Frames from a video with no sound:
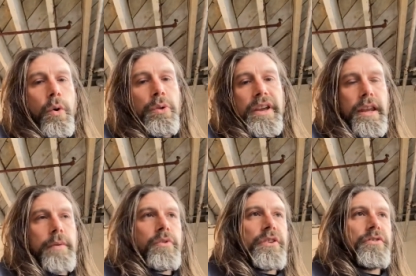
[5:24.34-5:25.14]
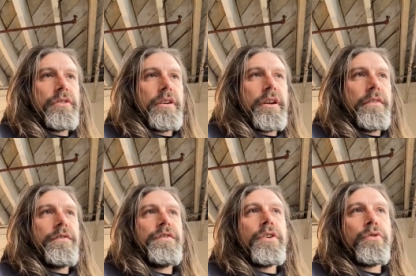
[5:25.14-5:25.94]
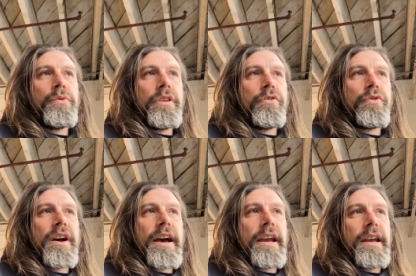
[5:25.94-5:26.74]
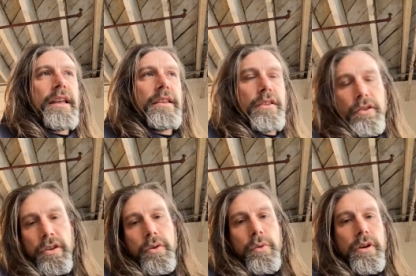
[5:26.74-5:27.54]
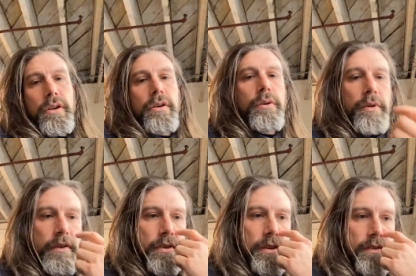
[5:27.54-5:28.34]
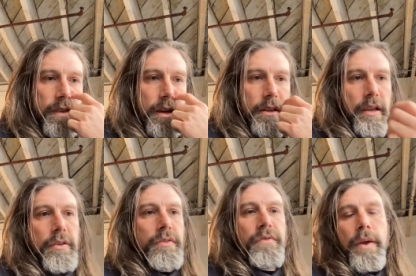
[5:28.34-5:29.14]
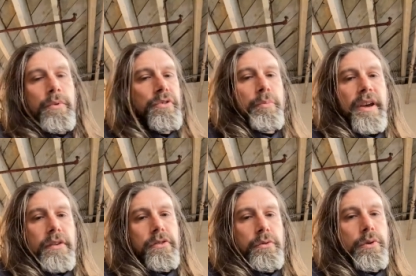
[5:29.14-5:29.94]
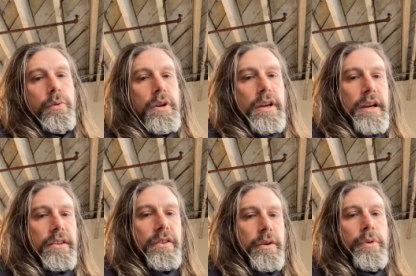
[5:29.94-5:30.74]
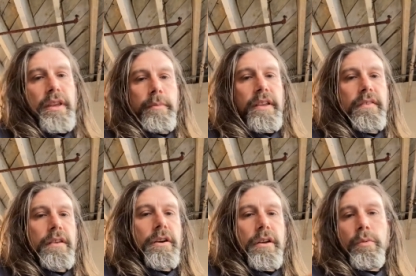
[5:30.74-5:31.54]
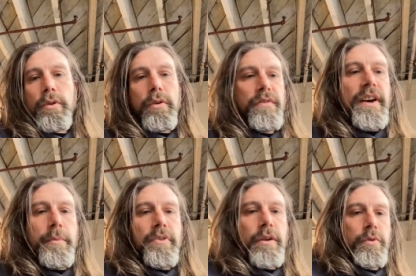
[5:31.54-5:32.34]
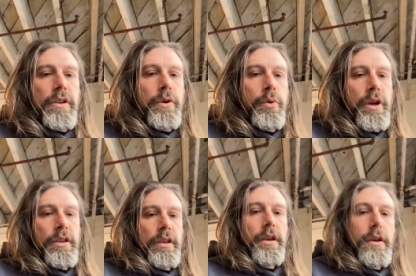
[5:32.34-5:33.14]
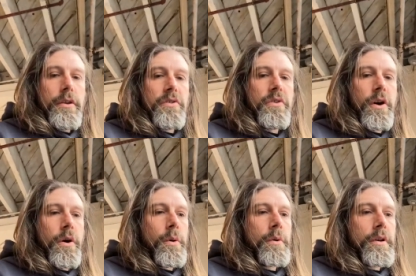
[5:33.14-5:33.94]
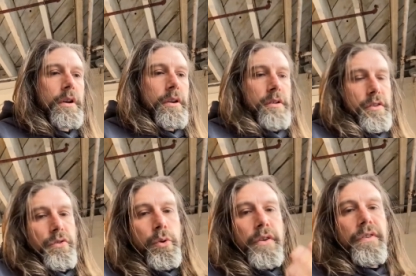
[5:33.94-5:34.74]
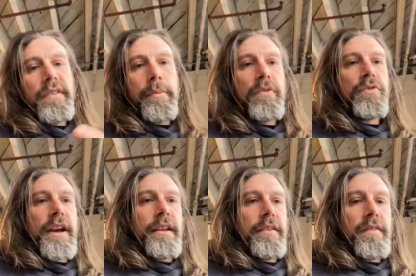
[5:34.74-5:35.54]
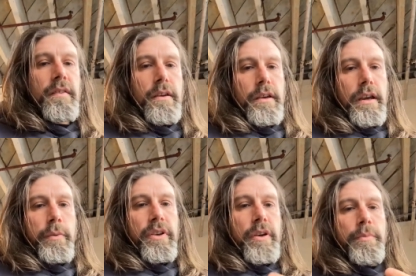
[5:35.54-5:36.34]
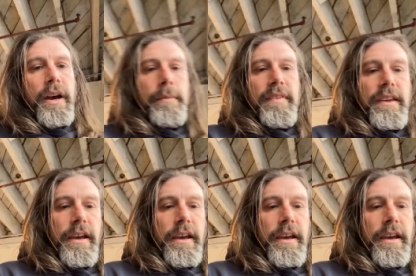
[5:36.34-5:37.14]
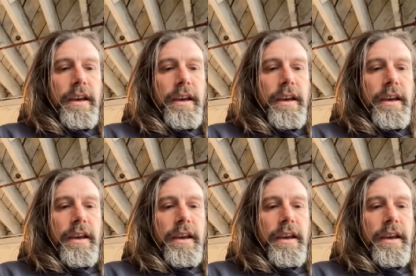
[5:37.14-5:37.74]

holding any moisture, it feels really dry, and then the liquid or whatever that's there, like the vapor will just pass through, and the liquid that might stick on it will evaporate really quickly. So you get two different types of dryness, and when you combine them together into the